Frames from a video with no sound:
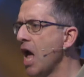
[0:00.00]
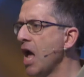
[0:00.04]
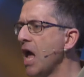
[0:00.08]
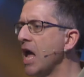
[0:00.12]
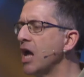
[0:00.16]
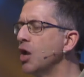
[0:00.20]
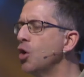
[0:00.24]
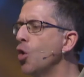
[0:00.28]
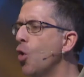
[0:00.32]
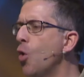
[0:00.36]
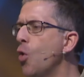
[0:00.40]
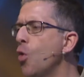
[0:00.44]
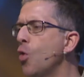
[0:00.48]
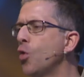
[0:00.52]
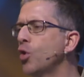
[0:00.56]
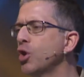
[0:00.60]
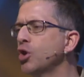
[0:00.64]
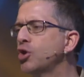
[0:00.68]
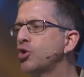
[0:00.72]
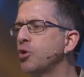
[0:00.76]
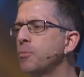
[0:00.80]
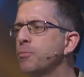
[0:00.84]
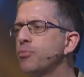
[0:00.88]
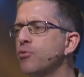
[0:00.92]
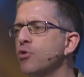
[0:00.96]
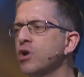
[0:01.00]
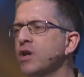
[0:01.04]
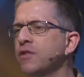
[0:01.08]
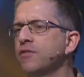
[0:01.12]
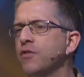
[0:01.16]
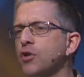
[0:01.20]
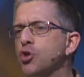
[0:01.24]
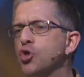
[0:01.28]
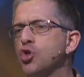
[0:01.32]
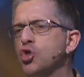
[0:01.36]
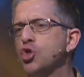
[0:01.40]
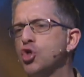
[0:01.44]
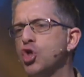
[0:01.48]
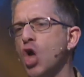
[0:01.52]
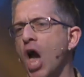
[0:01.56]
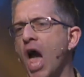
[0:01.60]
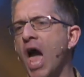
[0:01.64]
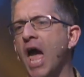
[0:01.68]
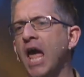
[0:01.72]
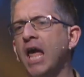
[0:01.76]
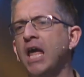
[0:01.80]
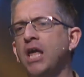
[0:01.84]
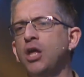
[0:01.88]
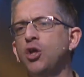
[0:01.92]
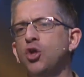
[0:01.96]
in order to bring the
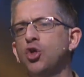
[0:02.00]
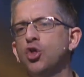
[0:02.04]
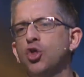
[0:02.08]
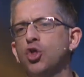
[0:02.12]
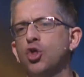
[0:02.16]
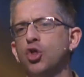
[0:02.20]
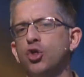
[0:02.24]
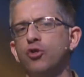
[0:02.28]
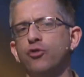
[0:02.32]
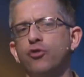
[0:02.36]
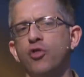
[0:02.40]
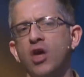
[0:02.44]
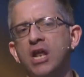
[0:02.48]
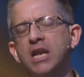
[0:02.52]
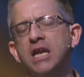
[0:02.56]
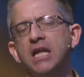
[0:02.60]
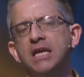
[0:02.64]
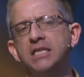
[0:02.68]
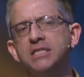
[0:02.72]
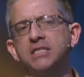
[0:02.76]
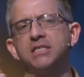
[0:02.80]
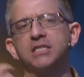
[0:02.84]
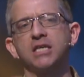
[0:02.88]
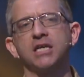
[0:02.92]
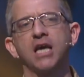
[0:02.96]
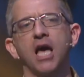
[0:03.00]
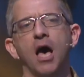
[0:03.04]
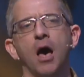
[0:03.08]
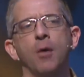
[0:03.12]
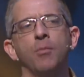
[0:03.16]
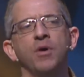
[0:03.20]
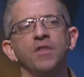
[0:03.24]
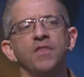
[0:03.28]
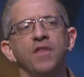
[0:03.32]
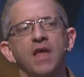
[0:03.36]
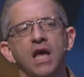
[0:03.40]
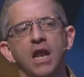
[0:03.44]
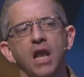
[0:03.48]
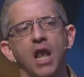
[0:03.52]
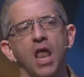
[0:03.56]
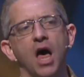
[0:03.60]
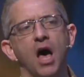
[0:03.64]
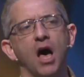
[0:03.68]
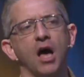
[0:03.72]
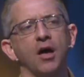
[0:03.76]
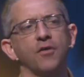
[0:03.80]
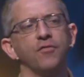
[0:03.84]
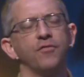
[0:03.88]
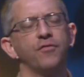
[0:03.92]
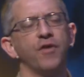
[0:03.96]
change that needs to come in their
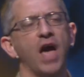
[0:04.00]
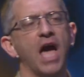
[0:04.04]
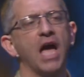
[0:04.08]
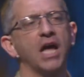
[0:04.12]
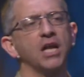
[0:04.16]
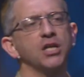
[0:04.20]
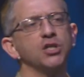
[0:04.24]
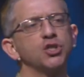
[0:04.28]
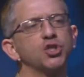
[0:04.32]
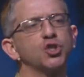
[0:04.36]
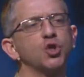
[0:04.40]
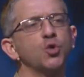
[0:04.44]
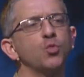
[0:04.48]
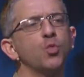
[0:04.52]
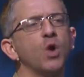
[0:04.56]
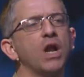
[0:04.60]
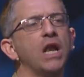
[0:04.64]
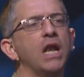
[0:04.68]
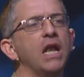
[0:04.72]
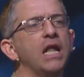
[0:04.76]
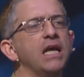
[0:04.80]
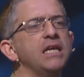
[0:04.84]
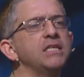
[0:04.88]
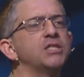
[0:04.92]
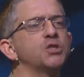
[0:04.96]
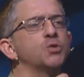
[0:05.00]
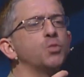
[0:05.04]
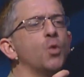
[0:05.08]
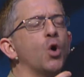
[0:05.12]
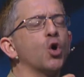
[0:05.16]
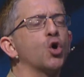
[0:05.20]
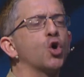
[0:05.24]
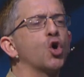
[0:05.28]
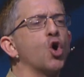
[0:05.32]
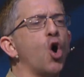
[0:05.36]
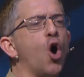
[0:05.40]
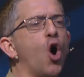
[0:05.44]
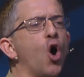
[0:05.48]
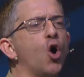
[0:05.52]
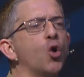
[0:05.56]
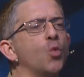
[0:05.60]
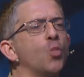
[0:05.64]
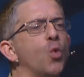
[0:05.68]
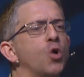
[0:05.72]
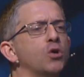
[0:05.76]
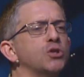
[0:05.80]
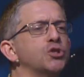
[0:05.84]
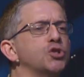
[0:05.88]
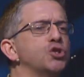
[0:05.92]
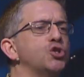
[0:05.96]
life and to release what God
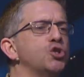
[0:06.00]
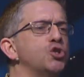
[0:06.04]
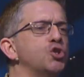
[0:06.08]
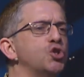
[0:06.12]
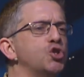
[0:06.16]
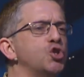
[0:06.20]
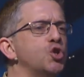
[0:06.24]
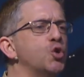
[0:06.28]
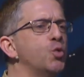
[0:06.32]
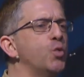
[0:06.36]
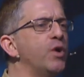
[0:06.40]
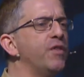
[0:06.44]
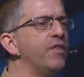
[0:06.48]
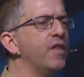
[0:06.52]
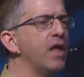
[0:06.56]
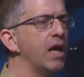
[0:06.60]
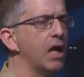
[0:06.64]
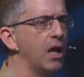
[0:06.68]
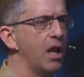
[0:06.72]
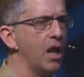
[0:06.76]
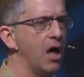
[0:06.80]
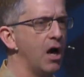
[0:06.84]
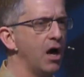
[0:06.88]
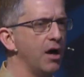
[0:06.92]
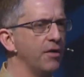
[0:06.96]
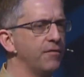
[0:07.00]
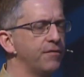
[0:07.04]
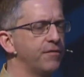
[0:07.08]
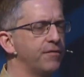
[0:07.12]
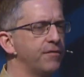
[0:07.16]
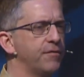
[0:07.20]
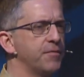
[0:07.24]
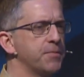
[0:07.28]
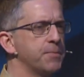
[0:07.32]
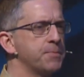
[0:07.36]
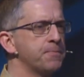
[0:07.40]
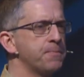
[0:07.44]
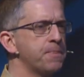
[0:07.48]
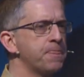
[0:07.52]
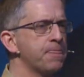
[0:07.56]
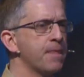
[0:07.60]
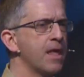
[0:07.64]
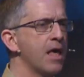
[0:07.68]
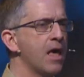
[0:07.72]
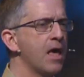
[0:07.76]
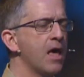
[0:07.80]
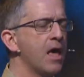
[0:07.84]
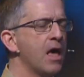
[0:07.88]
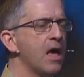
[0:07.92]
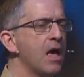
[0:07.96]
wants to do in their life.
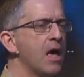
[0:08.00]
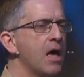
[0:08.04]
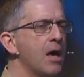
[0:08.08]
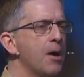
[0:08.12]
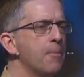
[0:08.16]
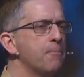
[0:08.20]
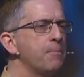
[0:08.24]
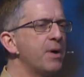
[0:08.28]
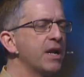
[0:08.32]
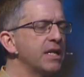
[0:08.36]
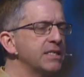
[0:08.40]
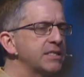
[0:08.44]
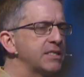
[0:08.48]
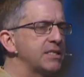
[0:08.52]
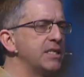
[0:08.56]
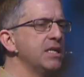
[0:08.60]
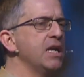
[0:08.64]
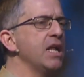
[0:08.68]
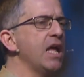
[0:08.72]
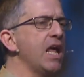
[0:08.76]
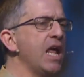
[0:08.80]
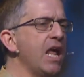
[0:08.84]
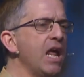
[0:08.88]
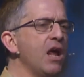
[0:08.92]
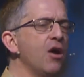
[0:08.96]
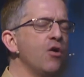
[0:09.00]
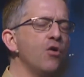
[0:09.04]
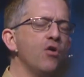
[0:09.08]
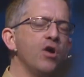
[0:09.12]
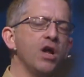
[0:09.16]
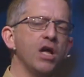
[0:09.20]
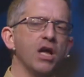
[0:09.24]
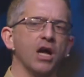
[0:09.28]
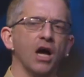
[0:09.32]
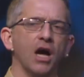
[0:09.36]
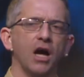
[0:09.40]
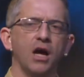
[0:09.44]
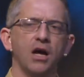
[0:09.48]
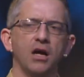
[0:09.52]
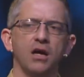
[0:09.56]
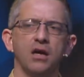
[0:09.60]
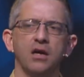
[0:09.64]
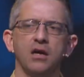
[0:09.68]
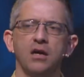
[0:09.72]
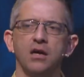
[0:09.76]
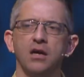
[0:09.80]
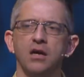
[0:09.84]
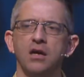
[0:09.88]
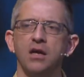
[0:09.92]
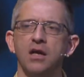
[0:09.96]
But it's an area
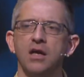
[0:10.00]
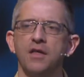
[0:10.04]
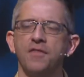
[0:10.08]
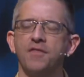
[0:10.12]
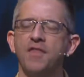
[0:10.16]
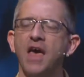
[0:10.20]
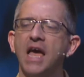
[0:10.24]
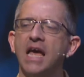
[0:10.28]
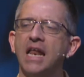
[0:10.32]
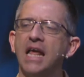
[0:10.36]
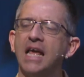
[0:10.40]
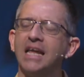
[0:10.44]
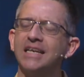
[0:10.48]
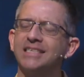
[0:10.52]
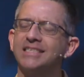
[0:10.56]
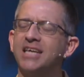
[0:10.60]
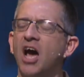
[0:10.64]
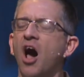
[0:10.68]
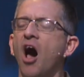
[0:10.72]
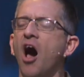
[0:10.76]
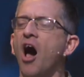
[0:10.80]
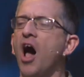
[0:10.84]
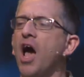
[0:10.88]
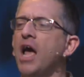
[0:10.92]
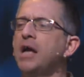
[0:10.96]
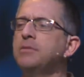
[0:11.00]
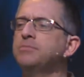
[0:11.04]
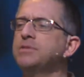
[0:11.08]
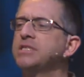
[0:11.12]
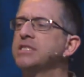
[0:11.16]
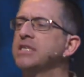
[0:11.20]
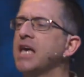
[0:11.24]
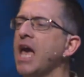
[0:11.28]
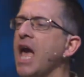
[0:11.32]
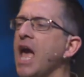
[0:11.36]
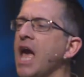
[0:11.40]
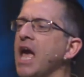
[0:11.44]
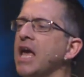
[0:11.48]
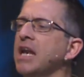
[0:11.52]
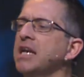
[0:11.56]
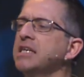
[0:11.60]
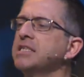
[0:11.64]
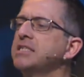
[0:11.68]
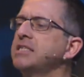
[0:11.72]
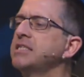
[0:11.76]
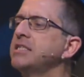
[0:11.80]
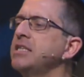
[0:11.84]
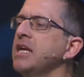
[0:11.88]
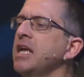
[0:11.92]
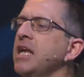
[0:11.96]
that at times can
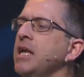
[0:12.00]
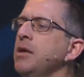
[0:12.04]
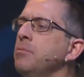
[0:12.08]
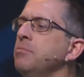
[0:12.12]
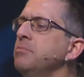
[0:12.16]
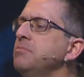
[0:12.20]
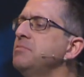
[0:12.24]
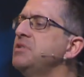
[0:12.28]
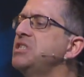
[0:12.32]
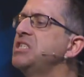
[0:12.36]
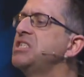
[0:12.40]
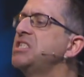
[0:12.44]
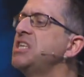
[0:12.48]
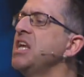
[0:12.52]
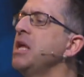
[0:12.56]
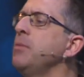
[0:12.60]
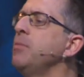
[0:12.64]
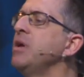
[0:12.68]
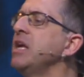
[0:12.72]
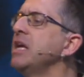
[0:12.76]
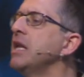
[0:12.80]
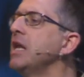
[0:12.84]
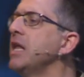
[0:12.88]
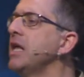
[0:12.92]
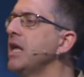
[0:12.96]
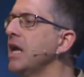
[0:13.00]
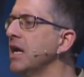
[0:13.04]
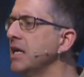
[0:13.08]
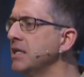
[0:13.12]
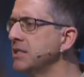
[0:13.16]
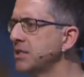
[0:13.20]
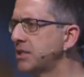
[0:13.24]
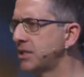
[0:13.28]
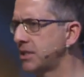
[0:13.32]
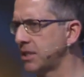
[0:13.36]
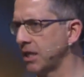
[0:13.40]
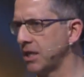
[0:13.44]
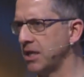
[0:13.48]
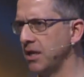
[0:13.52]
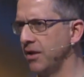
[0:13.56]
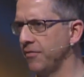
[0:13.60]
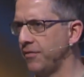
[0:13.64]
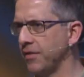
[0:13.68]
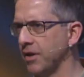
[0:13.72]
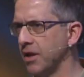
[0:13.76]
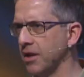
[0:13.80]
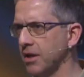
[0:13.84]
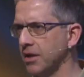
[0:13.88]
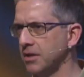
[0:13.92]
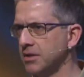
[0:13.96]
seem seemingly
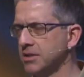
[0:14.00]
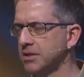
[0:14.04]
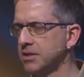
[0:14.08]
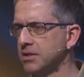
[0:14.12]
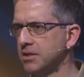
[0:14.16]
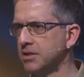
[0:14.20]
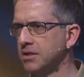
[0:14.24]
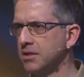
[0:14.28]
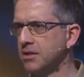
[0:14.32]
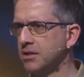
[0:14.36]
insignificant,